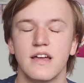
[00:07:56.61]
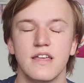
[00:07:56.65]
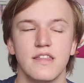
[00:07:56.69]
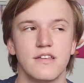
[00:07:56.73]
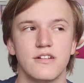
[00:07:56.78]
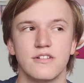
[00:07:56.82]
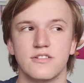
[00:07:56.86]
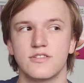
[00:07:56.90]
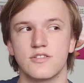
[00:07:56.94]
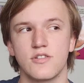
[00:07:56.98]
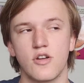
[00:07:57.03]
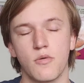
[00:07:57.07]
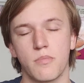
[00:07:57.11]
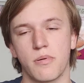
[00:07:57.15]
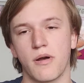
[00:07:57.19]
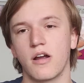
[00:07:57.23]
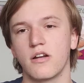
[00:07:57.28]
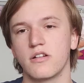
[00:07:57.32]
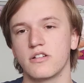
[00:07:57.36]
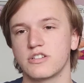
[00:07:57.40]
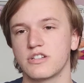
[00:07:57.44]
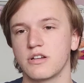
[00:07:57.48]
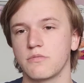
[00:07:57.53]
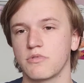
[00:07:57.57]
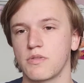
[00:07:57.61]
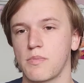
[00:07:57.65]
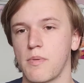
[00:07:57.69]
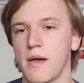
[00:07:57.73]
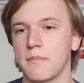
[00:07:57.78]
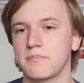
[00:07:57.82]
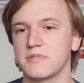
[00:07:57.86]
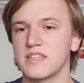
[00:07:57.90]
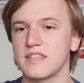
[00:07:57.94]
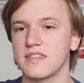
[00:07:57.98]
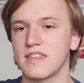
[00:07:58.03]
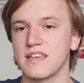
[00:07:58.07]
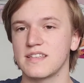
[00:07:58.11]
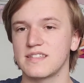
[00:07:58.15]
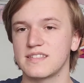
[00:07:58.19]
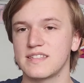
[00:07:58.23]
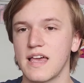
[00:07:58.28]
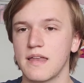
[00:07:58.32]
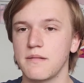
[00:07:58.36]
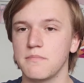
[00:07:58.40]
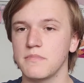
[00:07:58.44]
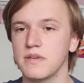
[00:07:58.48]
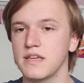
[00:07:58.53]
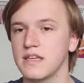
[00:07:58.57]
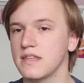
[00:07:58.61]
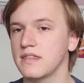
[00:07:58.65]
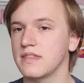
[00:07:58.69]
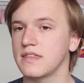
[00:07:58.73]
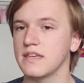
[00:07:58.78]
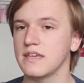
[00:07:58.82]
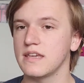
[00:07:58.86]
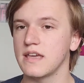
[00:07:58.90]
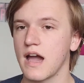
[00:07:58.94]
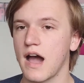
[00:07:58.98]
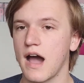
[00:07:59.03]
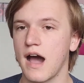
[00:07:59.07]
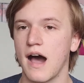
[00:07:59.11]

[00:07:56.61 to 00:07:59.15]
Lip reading: There's no partnership with Pepsi. They sent me the